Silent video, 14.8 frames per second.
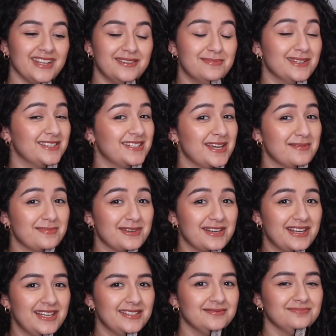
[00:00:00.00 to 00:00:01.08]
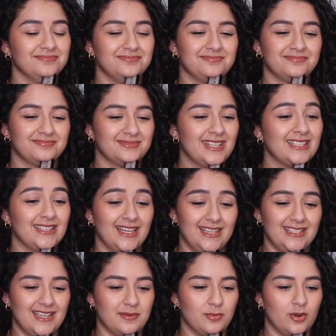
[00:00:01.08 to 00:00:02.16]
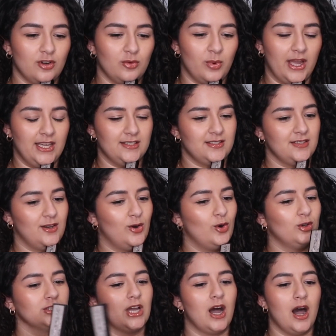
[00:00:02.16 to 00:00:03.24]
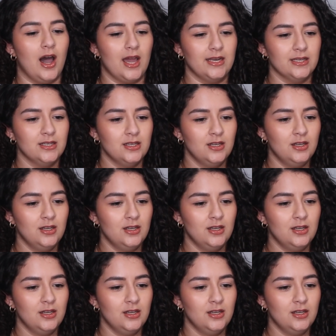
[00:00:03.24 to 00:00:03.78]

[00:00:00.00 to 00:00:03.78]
Miss Danbury, Lady Dan- wait, hold on,